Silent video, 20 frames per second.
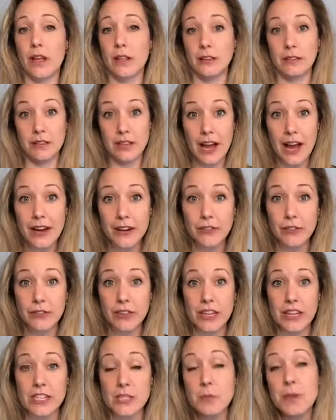a lot of
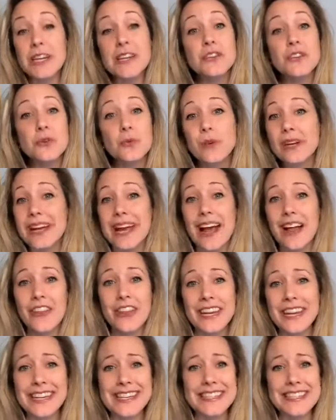things. Because the
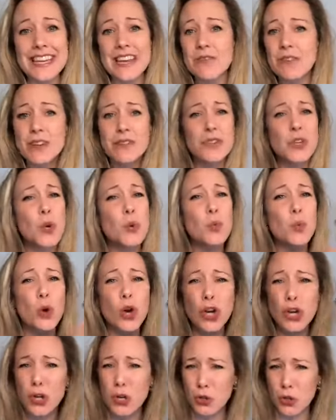reality is, even if there
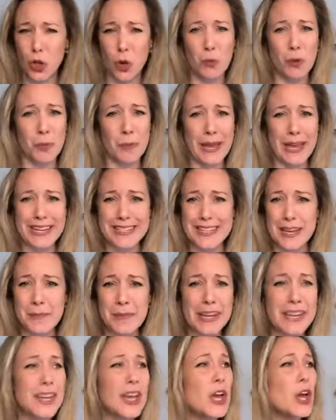weren't a global
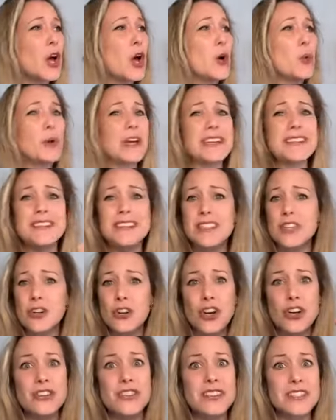pandemic, we,
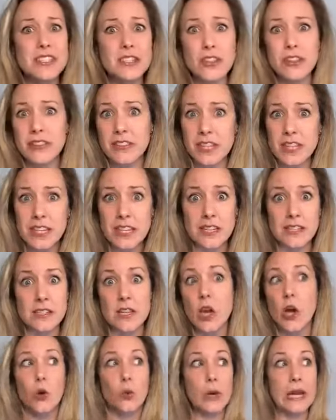there are still things
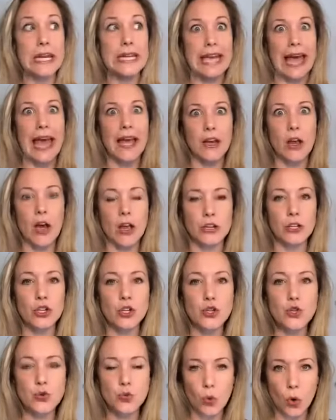we cannot
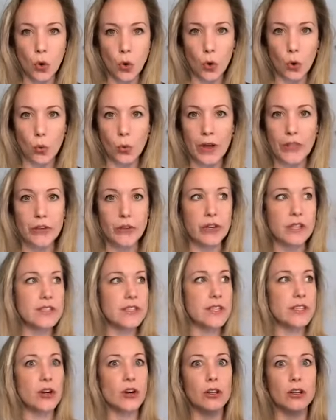control, whether
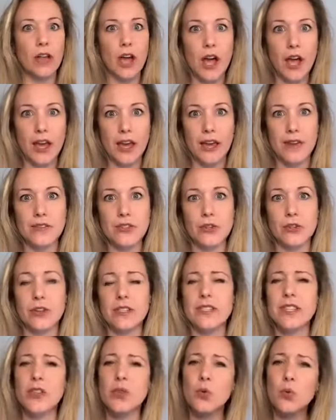it's in our lives or
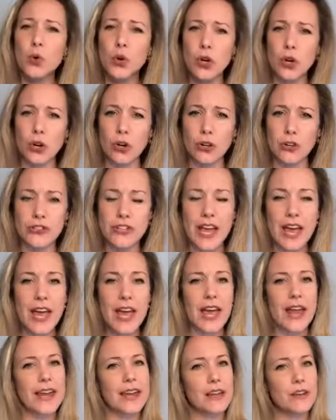it's in the world.
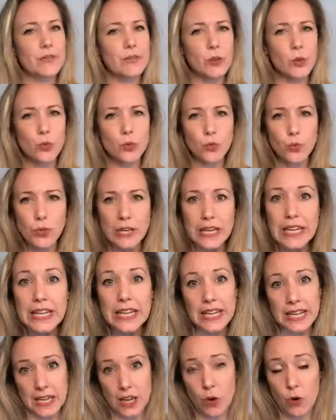And it can feel
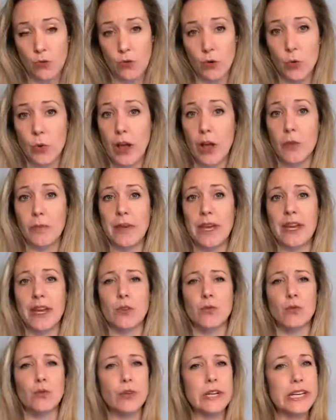really overwhelming
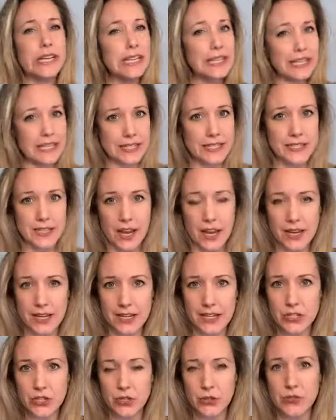and really anxiety
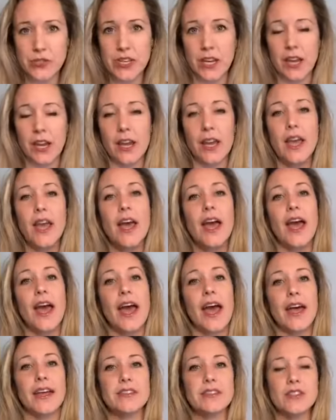anxiety inducing.
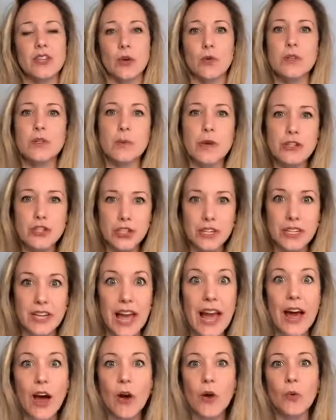And so especially
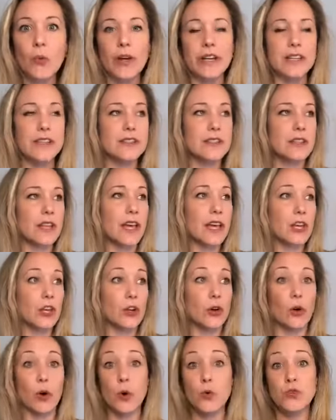now when it's like, you
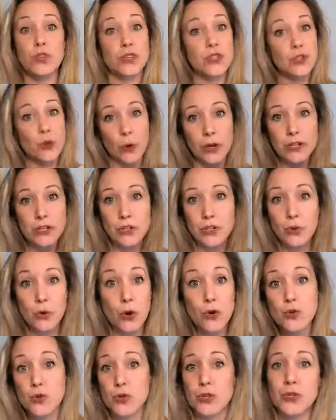know, oh, just going to the
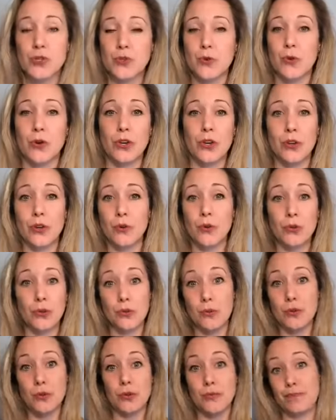grocery store, you know,
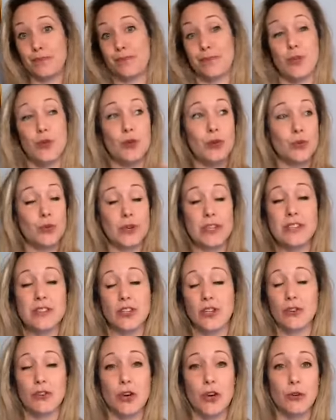you could you could
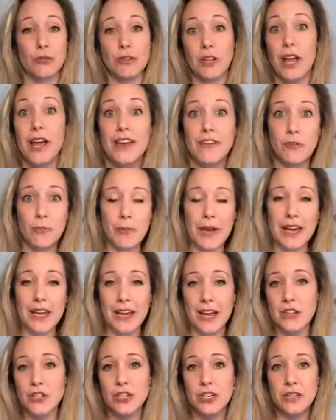risk your own life by
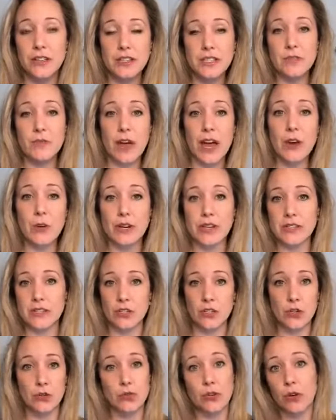catching this virus
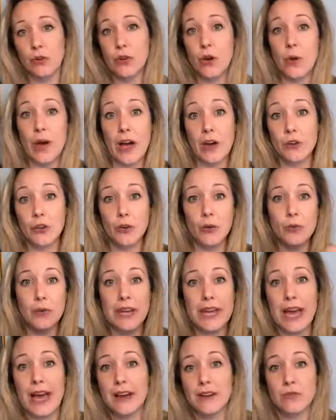and you don't know how you'll
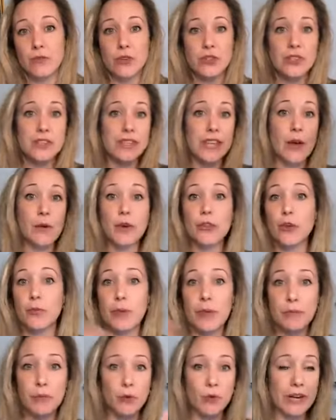react versus how other
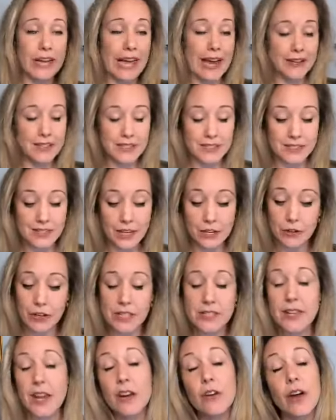people react, et cetera,
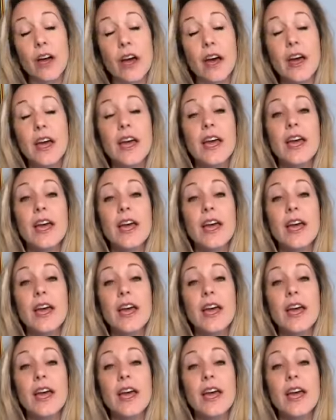et cetera.